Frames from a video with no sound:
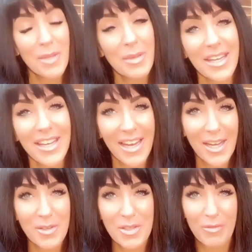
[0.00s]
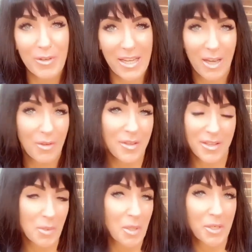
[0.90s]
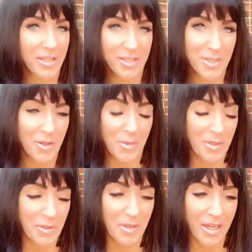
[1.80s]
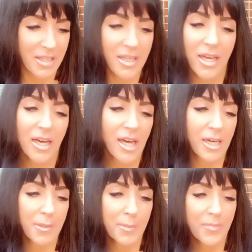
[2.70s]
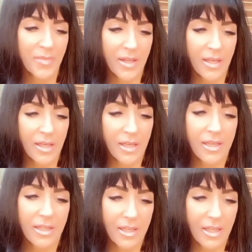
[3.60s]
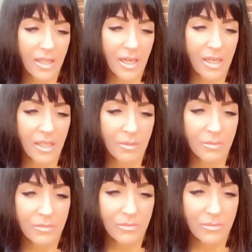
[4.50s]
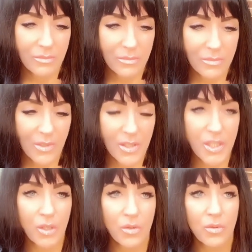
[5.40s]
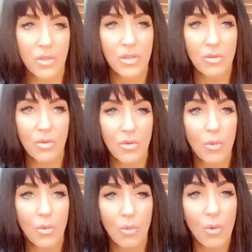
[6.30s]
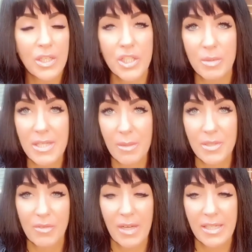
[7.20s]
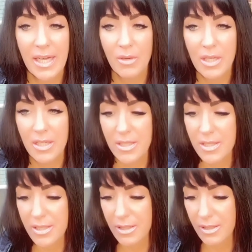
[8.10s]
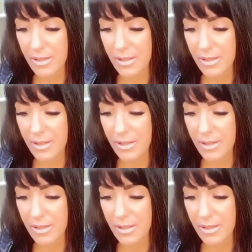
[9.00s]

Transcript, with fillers: in the beginning, I used to freak out and think they were hurting each other, but they're not. Um, um, so what she was able to find out is